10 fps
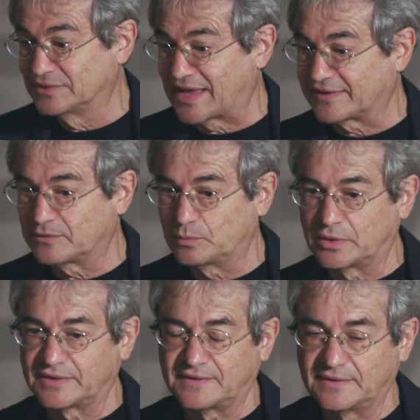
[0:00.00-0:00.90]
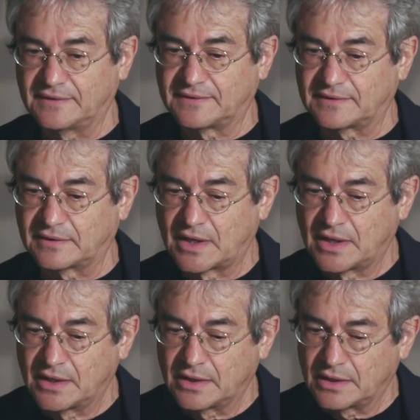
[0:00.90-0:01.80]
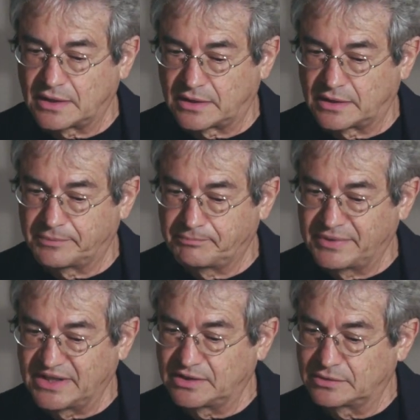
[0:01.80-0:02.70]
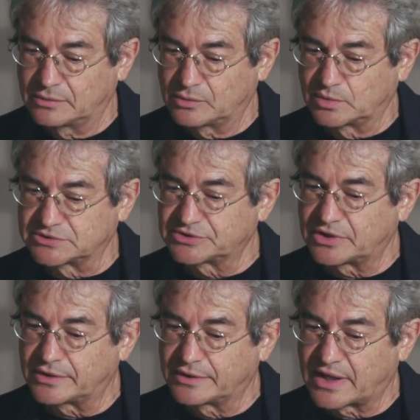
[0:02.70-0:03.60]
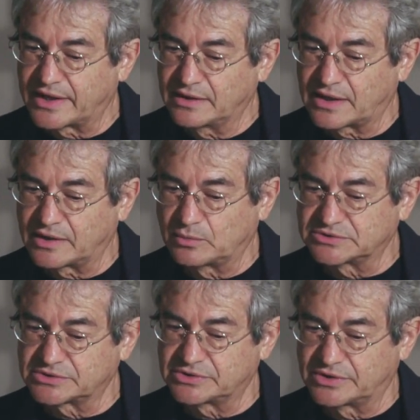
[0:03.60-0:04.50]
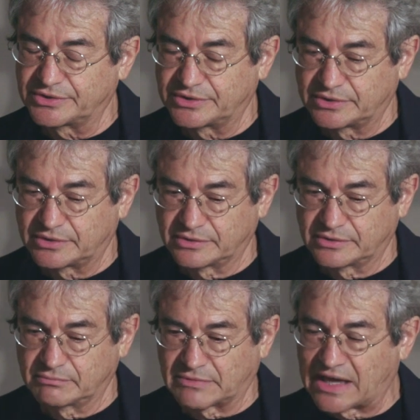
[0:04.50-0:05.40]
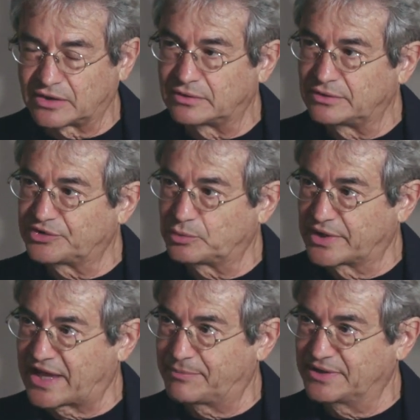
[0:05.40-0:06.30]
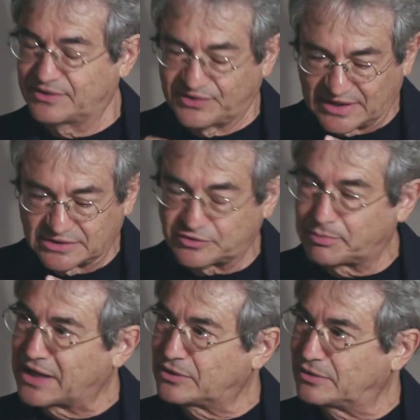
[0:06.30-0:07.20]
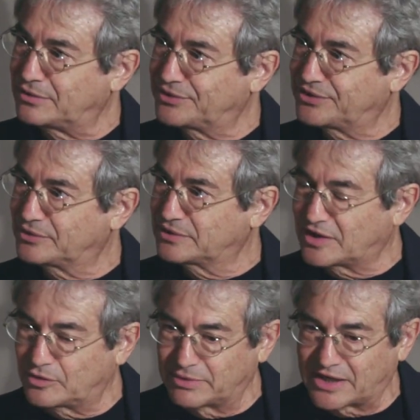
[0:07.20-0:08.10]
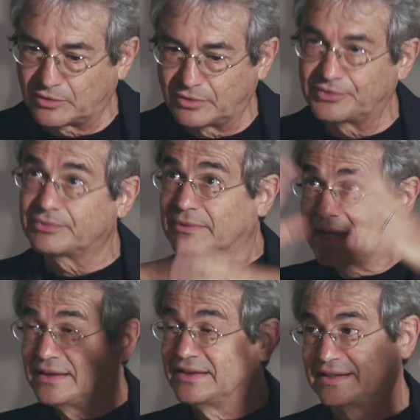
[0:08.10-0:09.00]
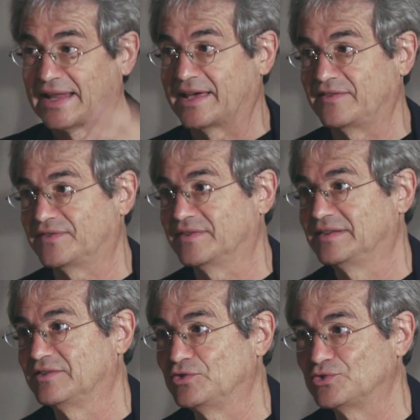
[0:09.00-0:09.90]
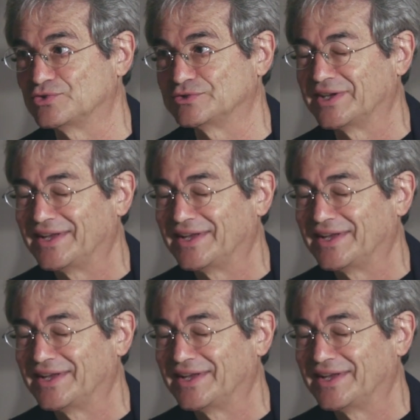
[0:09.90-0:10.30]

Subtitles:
That's what it's being worked on. I work on black holes, what happened in the center of black holes, how black holes end their life in the future.